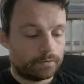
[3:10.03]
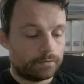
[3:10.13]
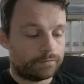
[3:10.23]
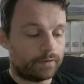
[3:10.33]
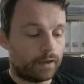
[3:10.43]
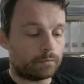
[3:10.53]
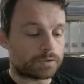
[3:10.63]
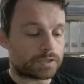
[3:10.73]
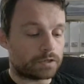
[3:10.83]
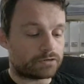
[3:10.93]
The sun
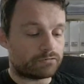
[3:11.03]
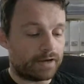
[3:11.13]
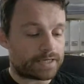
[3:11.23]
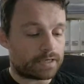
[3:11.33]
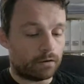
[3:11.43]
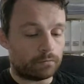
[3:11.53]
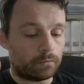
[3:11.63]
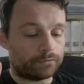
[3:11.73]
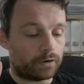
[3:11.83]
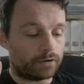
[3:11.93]
was on
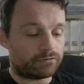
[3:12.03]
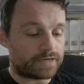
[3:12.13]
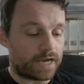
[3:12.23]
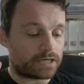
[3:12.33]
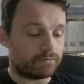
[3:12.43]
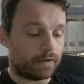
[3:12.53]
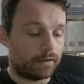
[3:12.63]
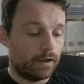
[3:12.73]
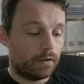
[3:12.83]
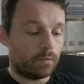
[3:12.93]
a trajectory
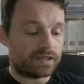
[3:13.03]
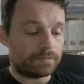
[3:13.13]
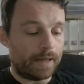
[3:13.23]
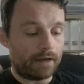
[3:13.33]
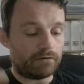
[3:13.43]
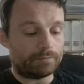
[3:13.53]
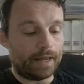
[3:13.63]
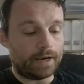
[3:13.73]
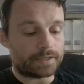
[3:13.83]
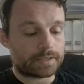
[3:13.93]
with the pair of
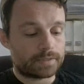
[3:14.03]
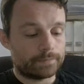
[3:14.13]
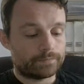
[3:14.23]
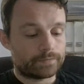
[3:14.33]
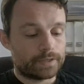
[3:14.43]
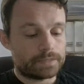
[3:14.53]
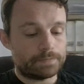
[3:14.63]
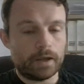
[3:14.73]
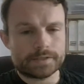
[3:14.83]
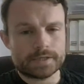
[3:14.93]
planets. She
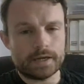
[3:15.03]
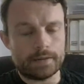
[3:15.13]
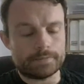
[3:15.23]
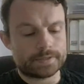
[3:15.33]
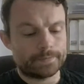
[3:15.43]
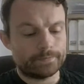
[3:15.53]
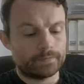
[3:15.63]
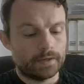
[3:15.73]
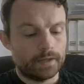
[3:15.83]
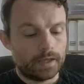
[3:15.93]
pursed her lips.
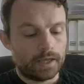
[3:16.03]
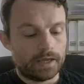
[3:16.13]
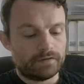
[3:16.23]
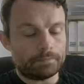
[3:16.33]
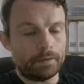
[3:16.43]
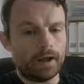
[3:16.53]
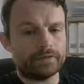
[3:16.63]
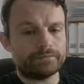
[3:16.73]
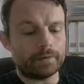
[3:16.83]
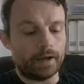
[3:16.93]
If it
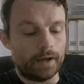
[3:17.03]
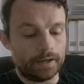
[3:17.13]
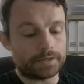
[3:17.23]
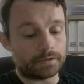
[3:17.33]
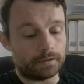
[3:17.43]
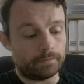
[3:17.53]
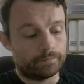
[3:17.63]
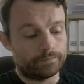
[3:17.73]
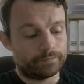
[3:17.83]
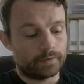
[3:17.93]
passed behind them,
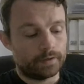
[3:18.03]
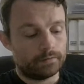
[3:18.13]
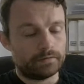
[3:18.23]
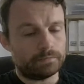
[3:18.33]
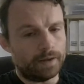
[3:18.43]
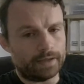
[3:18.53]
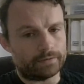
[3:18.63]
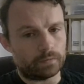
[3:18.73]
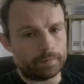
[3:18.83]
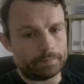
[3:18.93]
this
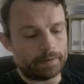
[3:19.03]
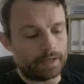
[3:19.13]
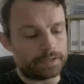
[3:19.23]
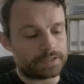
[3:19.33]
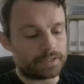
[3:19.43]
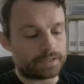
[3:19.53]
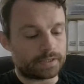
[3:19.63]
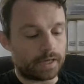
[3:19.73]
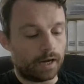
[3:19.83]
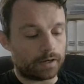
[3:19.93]
place would be plunged into
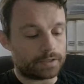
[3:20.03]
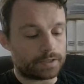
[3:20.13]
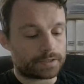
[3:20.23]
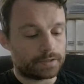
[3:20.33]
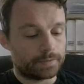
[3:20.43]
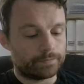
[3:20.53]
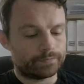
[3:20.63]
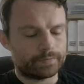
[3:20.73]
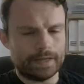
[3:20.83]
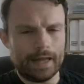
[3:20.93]
darkness.
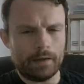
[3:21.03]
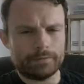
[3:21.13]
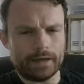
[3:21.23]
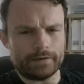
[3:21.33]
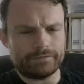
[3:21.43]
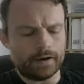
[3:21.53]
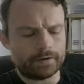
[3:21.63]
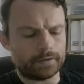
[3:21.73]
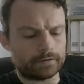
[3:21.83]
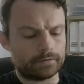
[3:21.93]
How would that
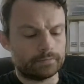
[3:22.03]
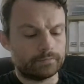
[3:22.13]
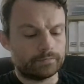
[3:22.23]
affect things?